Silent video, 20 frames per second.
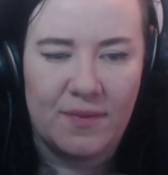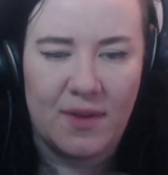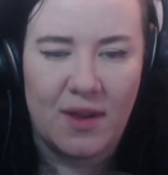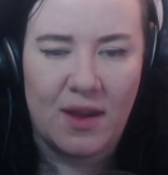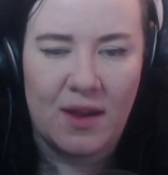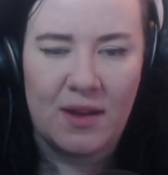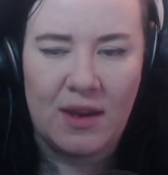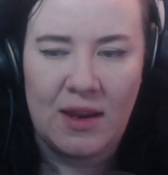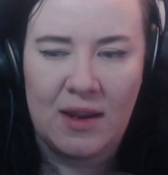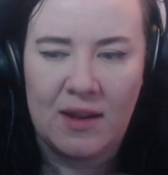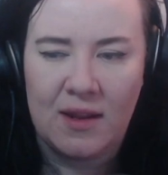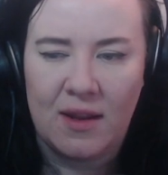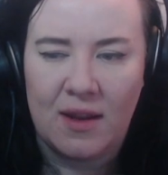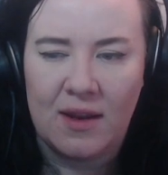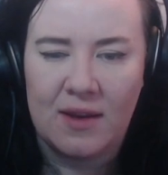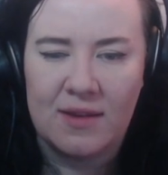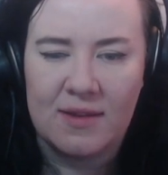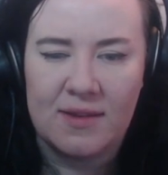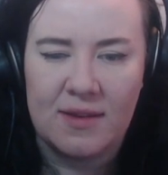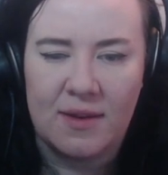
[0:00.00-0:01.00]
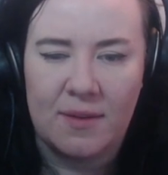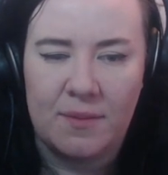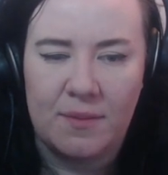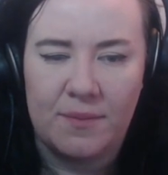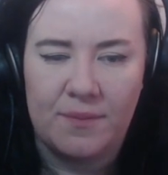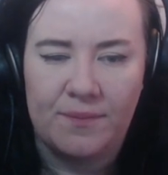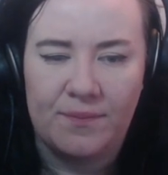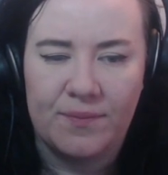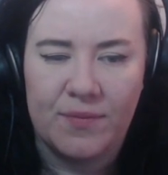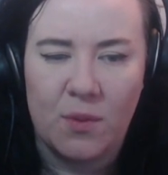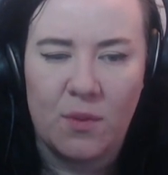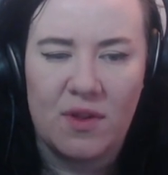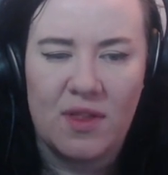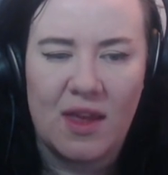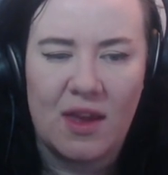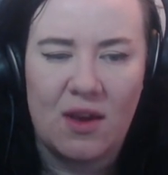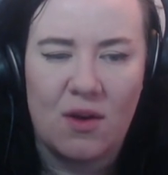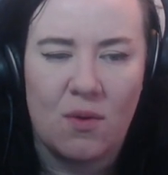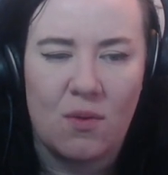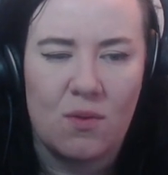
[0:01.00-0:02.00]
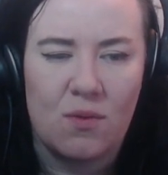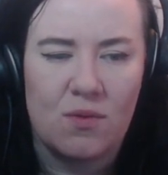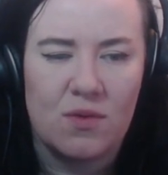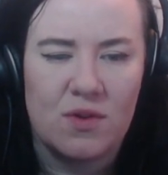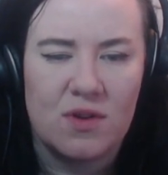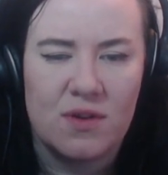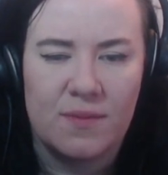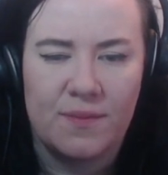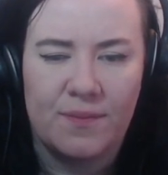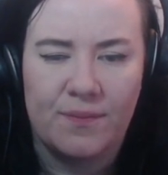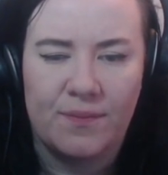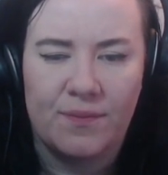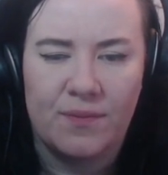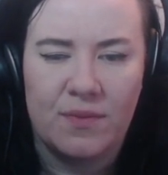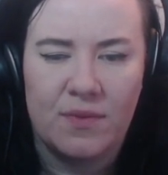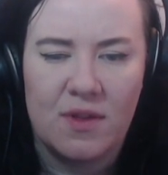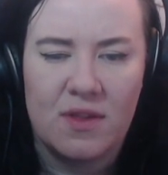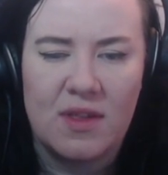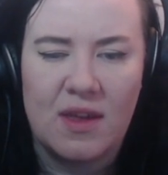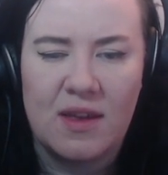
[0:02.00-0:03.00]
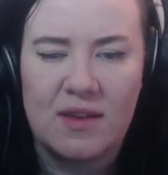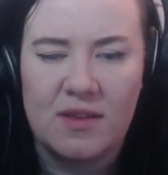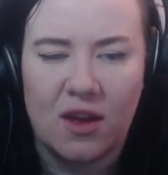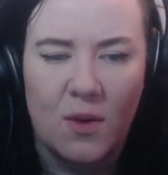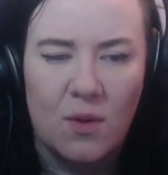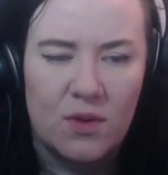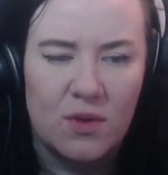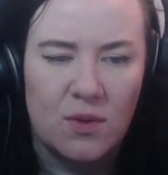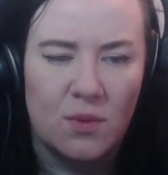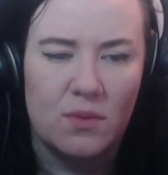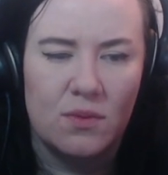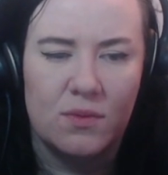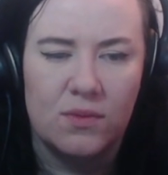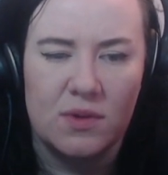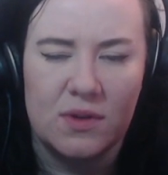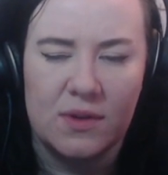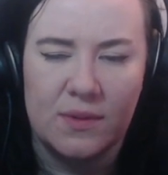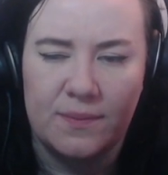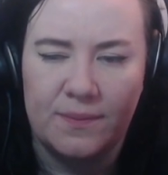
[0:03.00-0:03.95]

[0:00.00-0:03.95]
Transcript: I need like some, what are they called? The things that go on the walls.